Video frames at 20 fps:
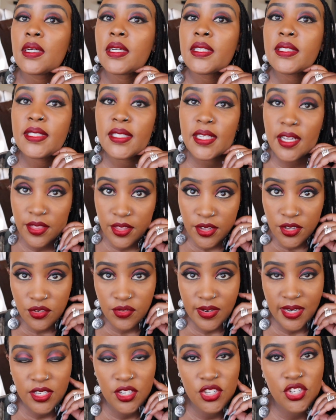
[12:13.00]
Another
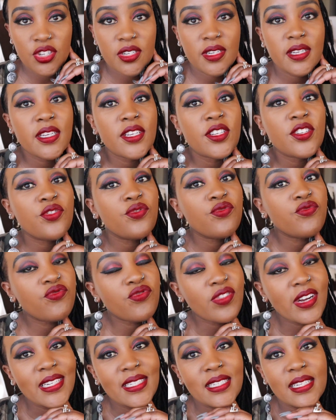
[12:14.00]
strategy is
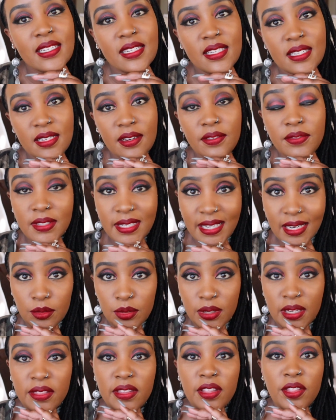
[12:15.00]
writing stuff
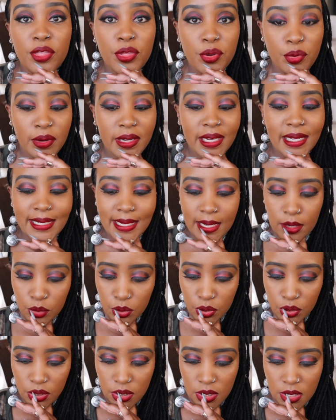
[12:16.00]
down and then throwing it
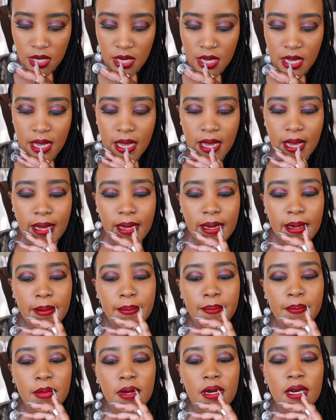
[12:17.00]
out.
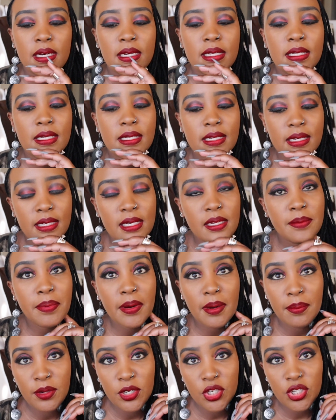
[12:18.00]
A study
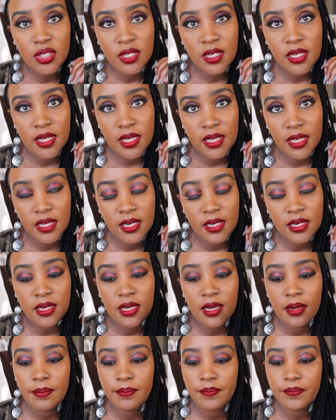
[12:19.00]
published
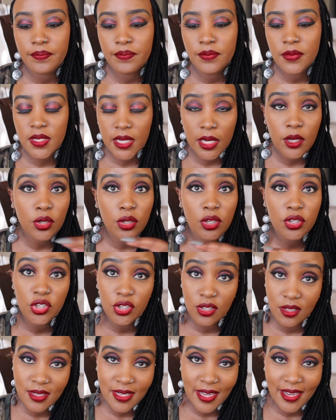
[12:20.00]
in
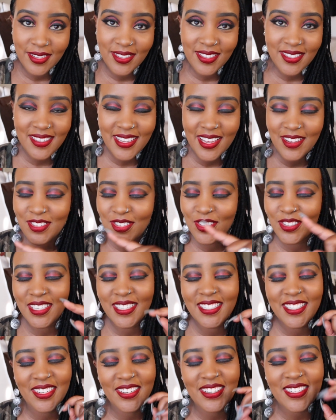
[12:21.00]
Psychological Science, I was
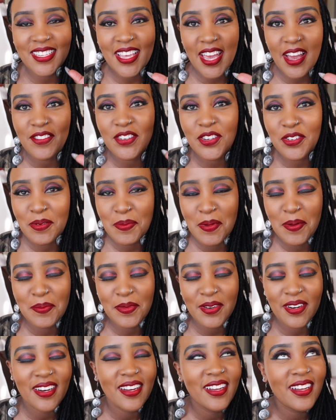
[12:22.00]
looking down because I have to
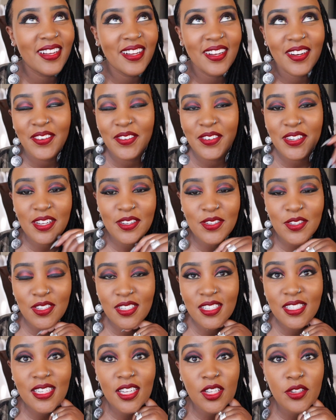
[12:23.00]
remember what I was
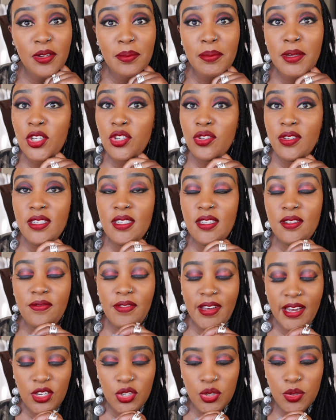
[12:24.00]
going to tell you and make sure it's
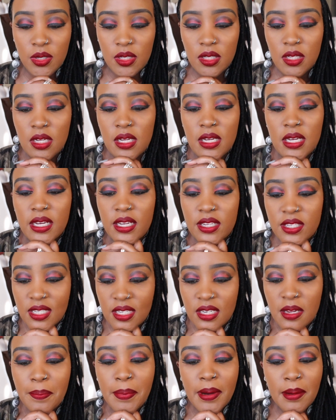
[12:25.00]
factual. A
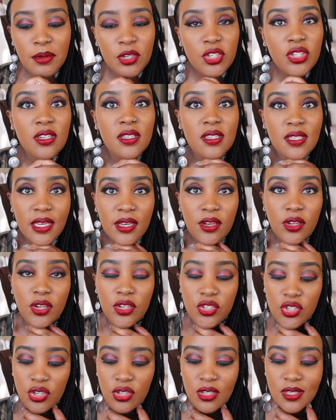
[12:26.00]
study published in
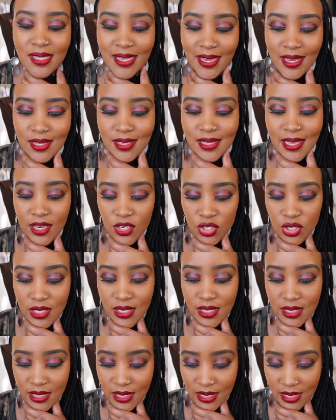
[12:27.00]
Psychological Science
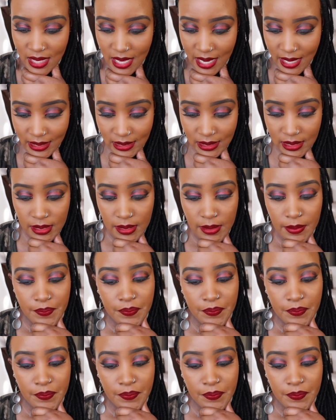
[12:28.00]
actually said that